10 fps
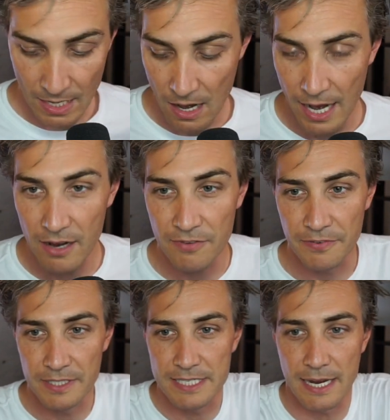I
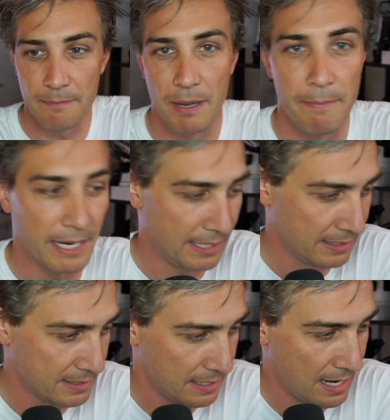often take my meetings